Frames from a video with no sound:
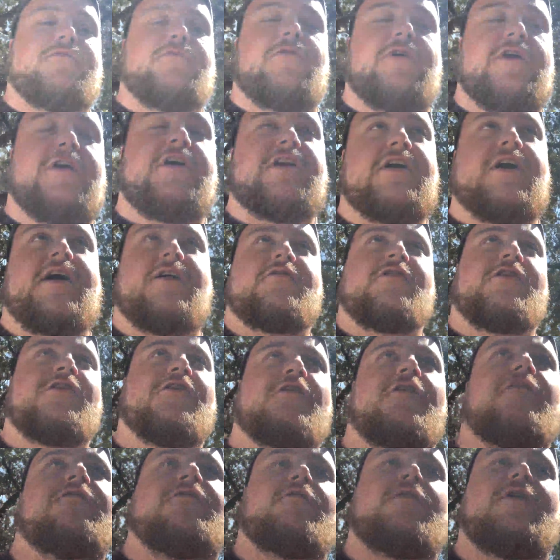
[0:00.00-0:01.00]
we're going to have a lot
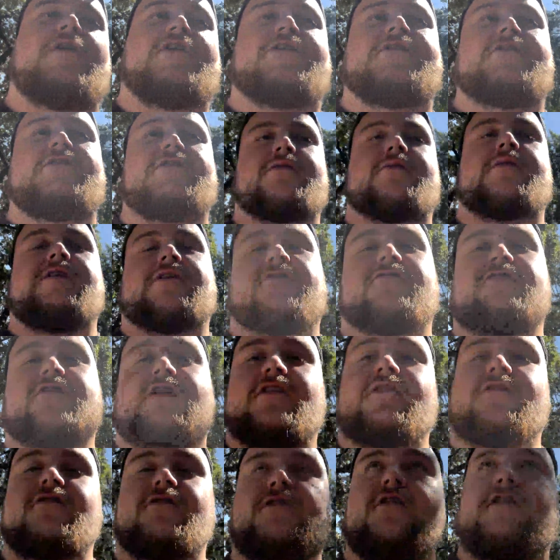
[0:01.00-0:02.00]
of questions about
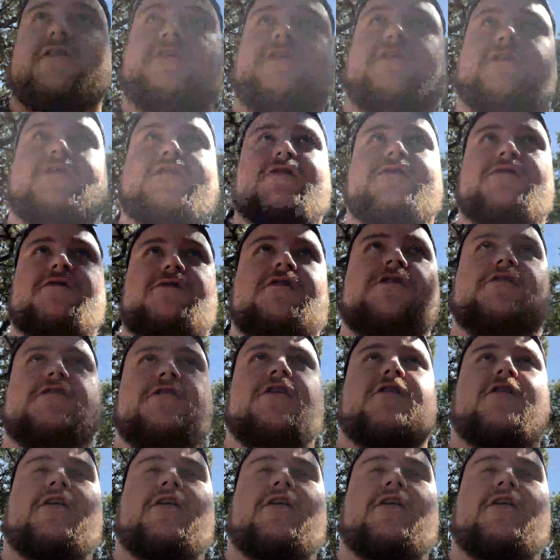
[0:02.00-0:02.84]
transfers. It's, you know